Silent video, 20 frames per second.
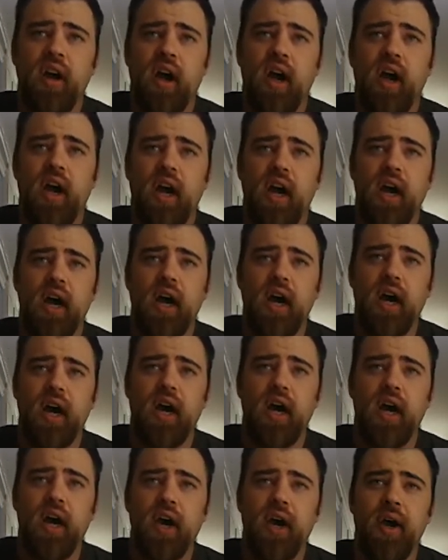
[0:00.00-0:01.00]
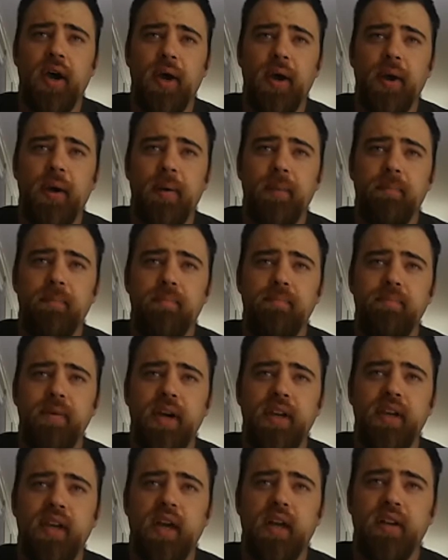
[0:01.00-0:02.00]
Um,
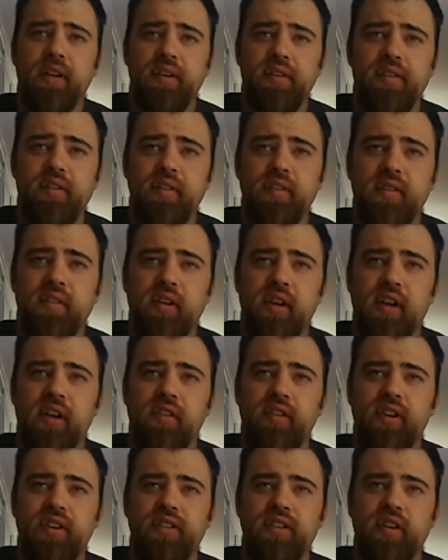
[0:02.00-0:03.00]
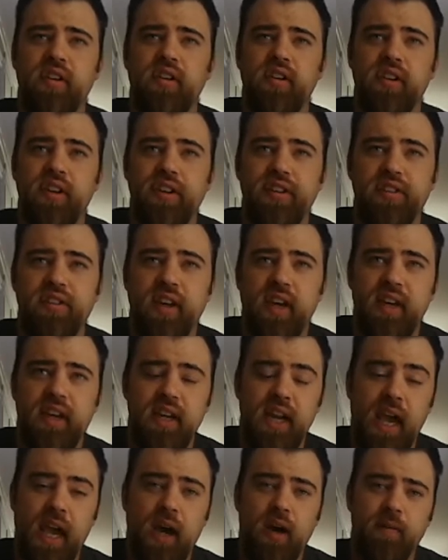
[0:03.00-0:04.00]
but yeah, this is you know his early
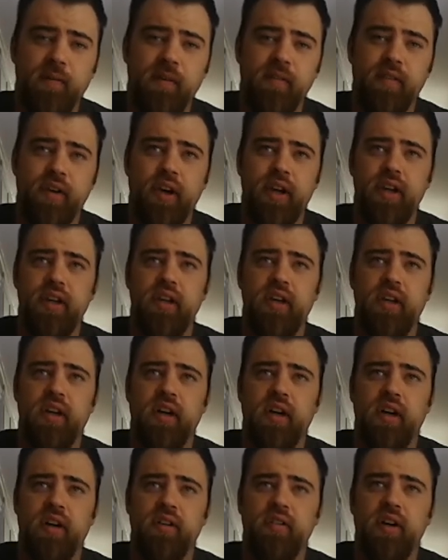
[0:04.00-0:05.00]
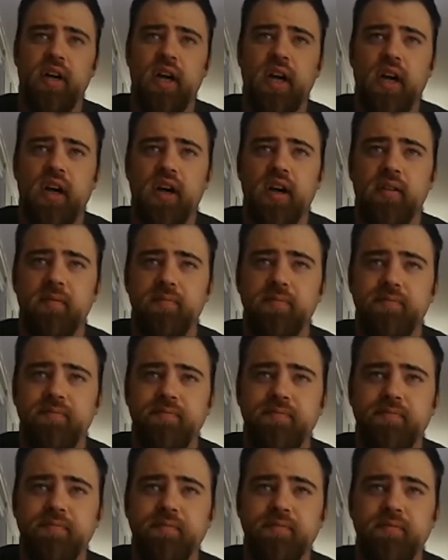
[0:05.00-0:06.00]
second album, right? You know. Um,
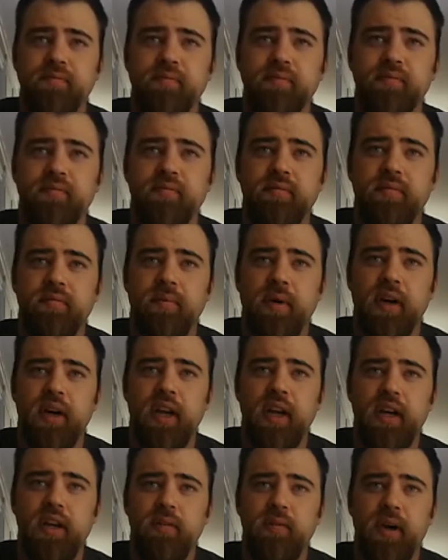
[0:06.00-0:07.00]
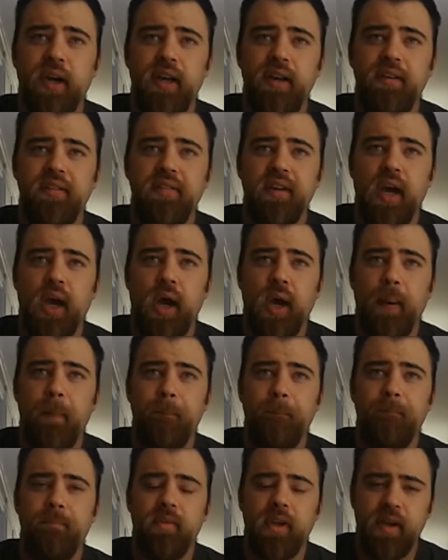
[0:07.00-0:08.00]
but anyways,
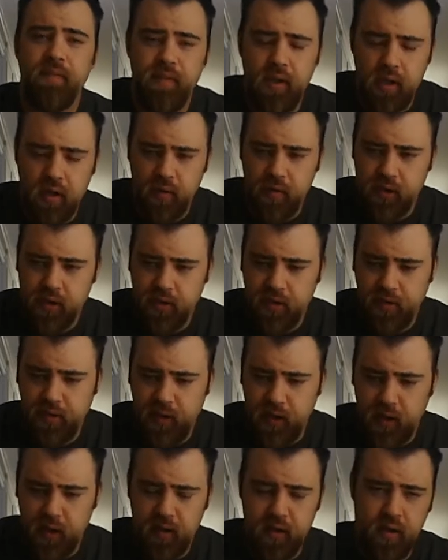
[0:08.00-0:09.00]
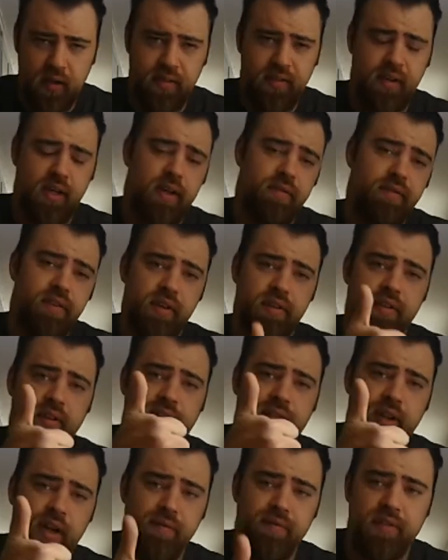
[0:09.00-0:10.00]
um, let me know what you think of this. Give this a
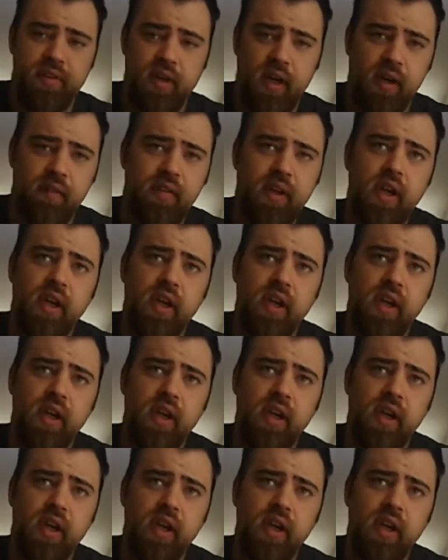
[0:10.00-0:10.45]
thumbs up.